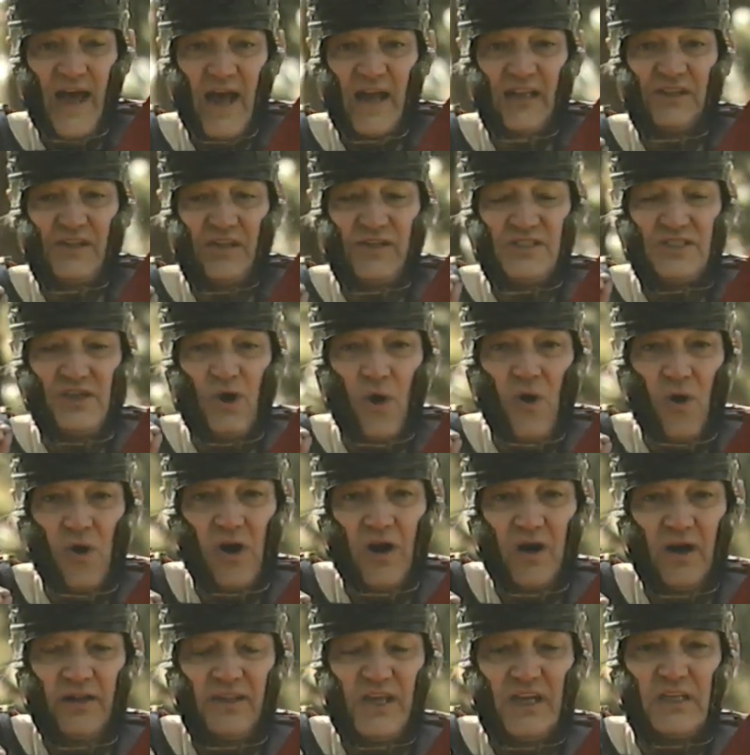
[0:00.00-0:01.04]
That is the
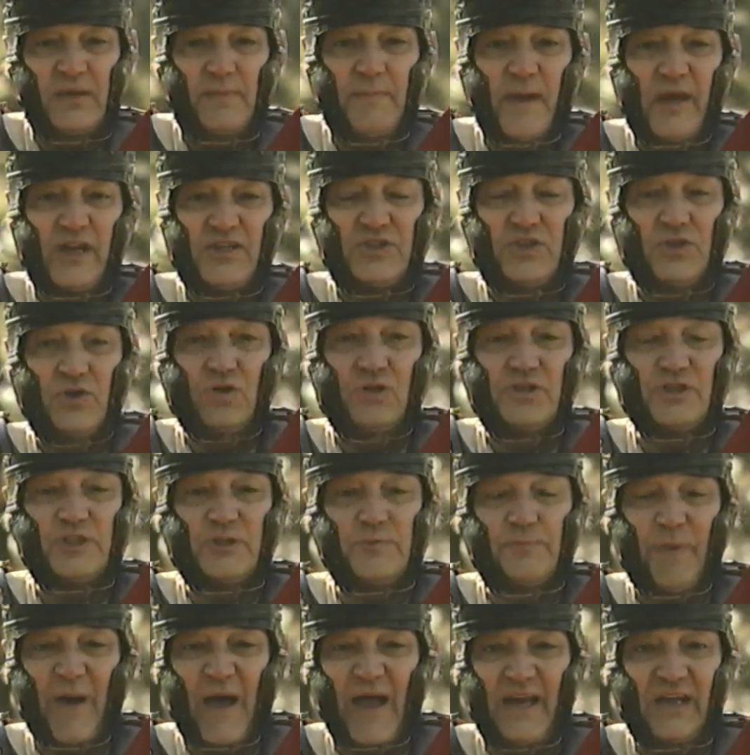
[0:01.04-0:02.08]
horn that makes
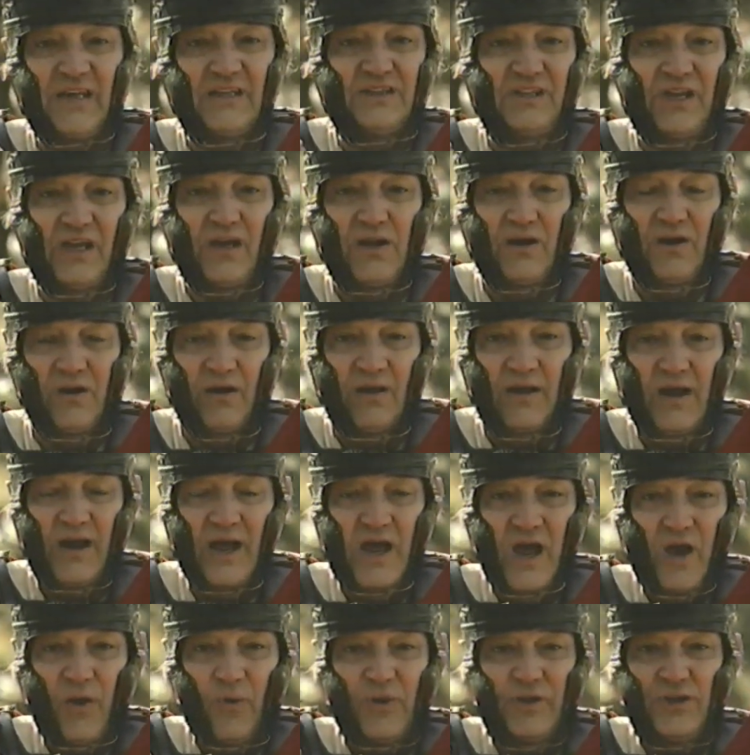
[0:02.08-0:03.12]
your spine
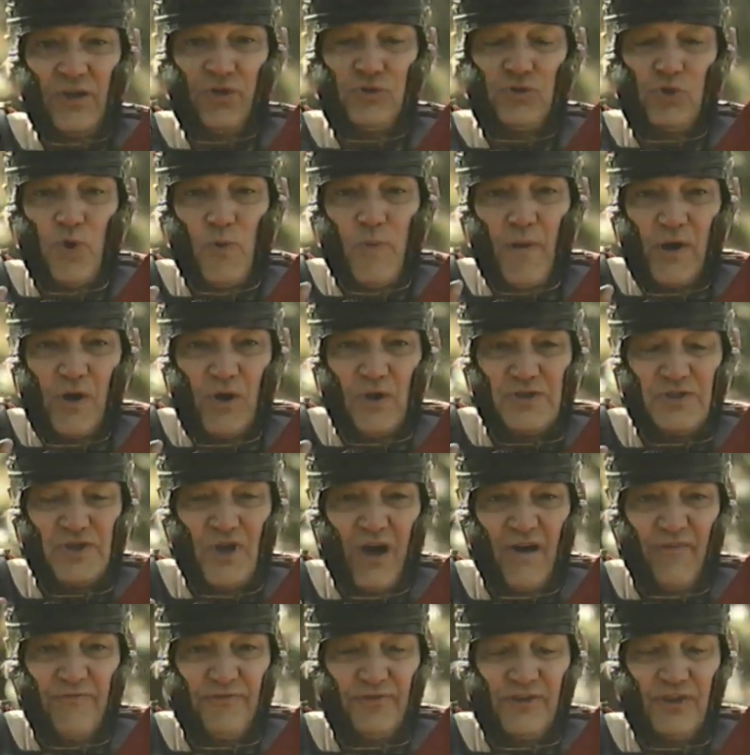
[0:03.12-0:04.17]
tingle. When the tuba
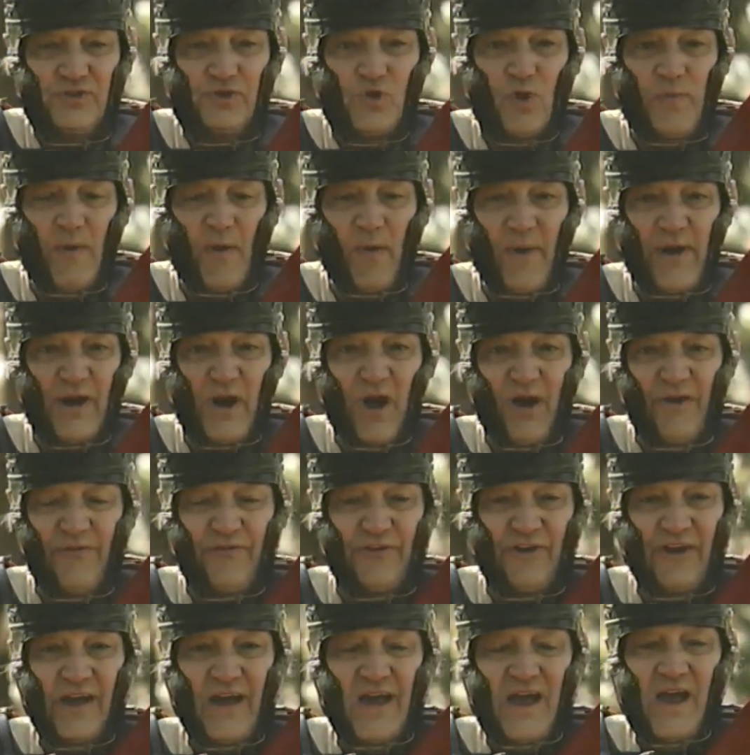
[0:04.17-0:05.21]
goes off. The tuba went
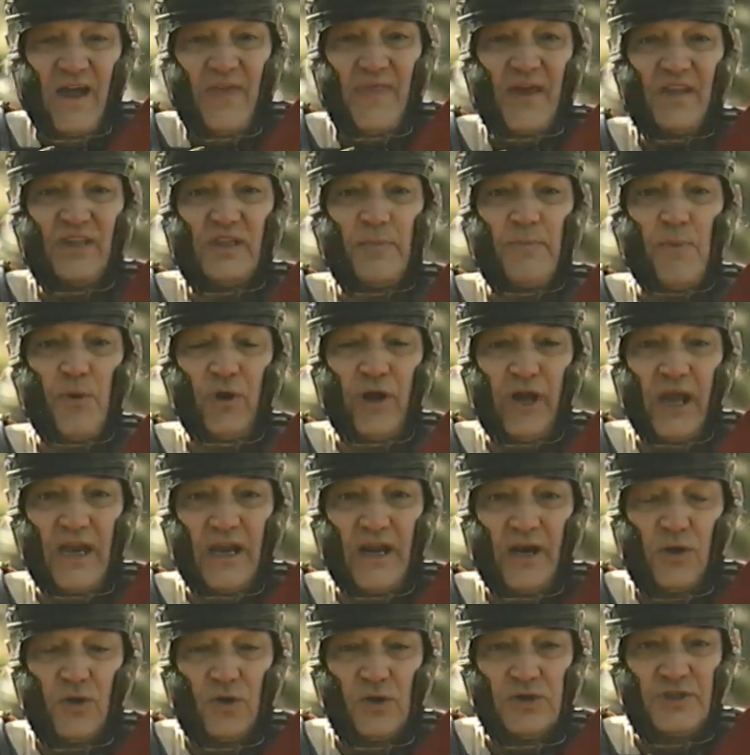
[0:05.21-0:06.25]
off, then the
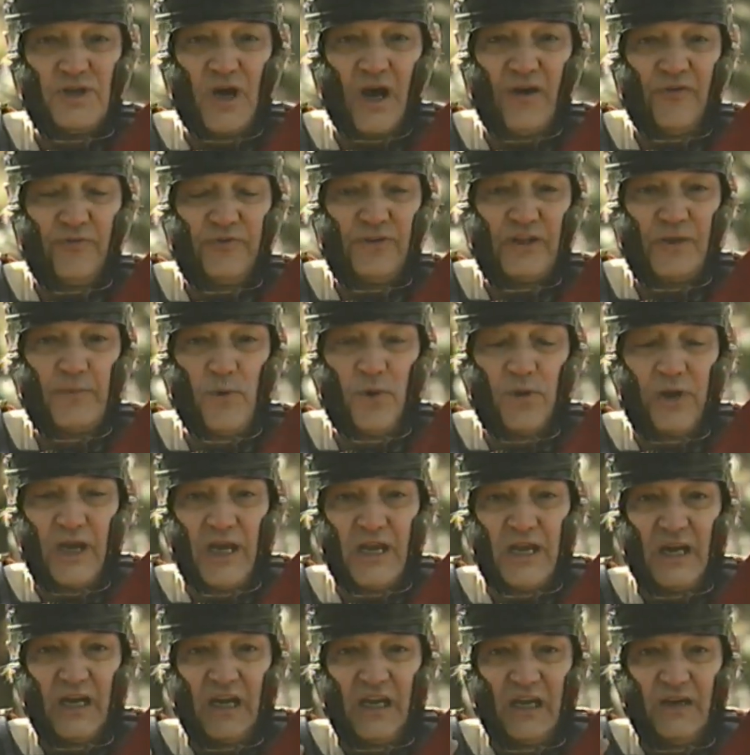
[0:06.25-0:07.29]
bukina goes off. And the
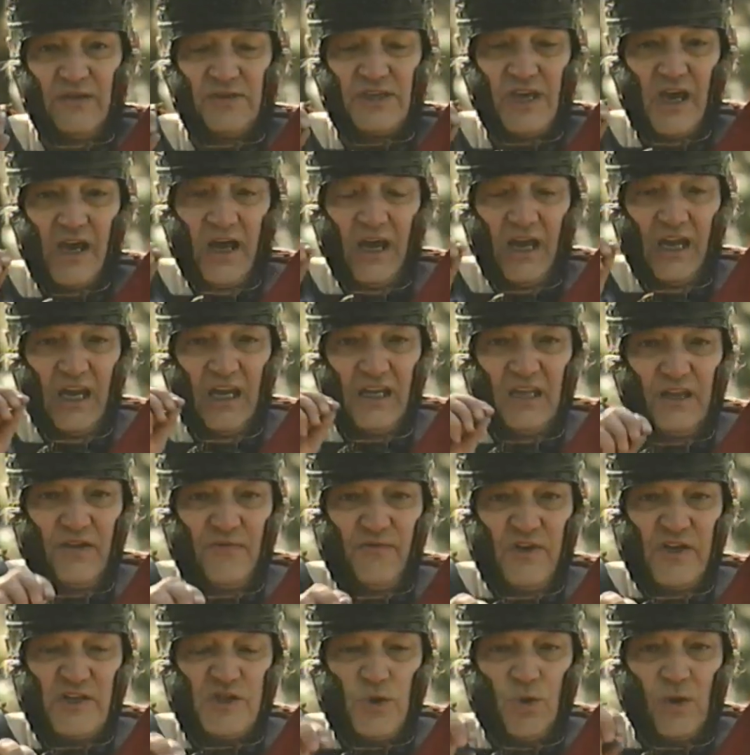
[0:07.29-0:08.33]
bukina gives
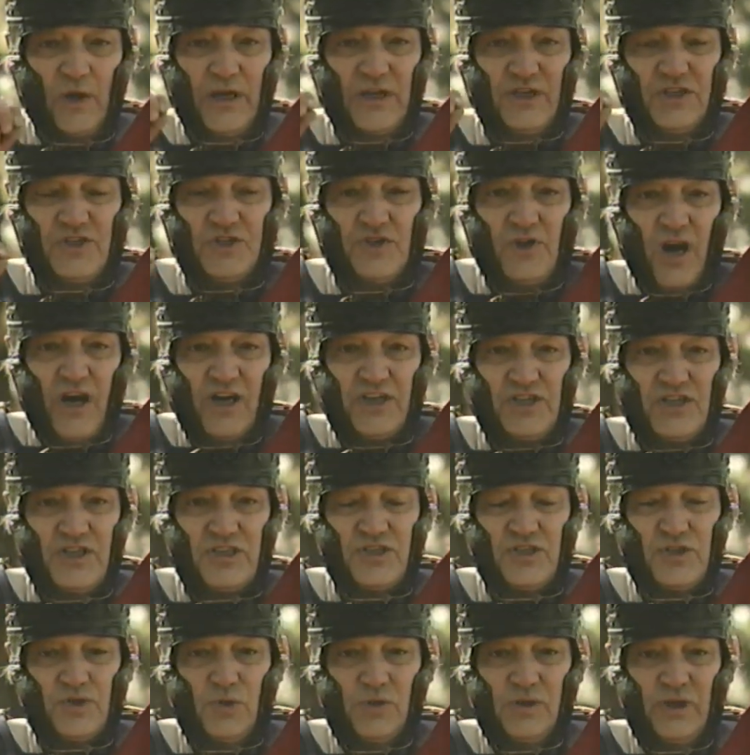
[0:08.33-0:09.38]
individual
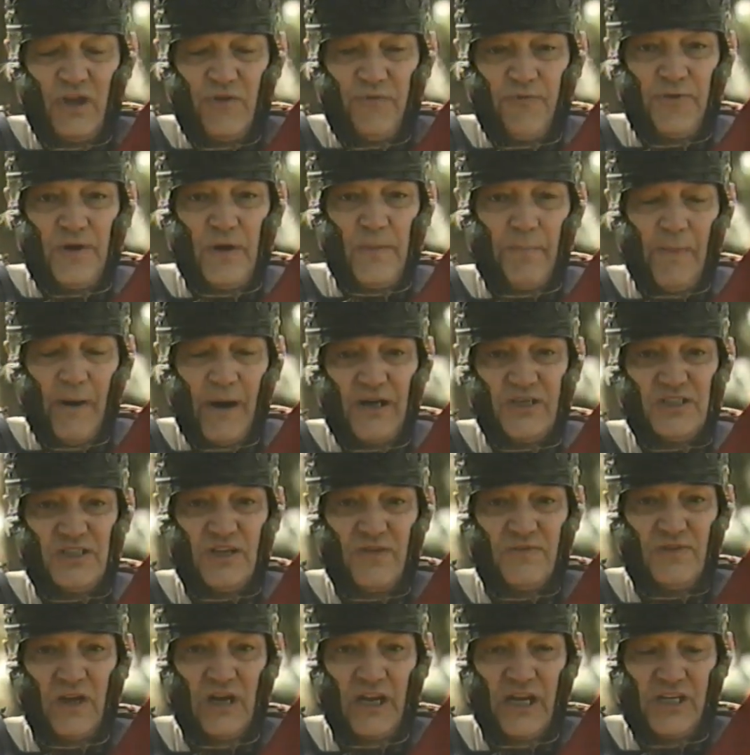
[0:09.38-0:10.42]
instructions to different
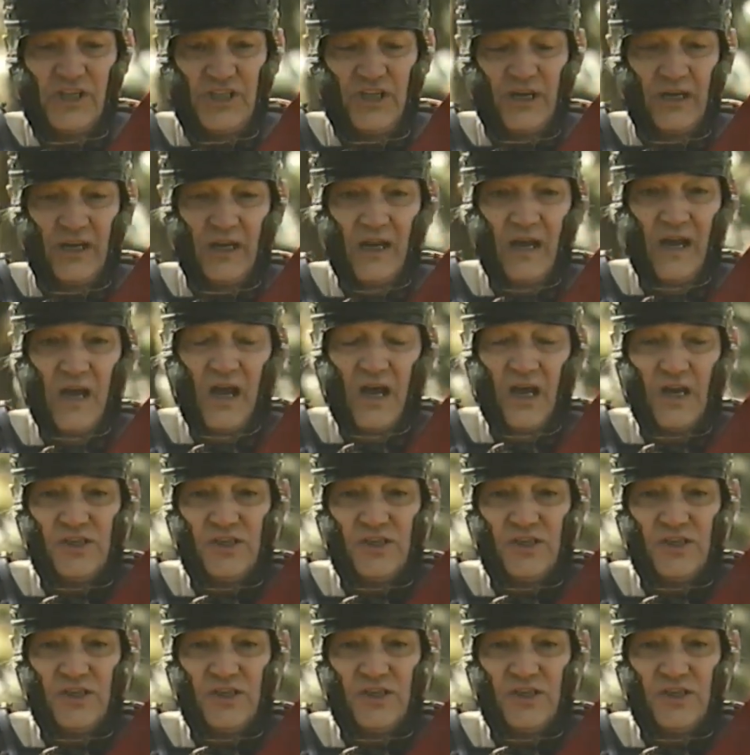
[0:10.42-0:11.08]
parts of the legion.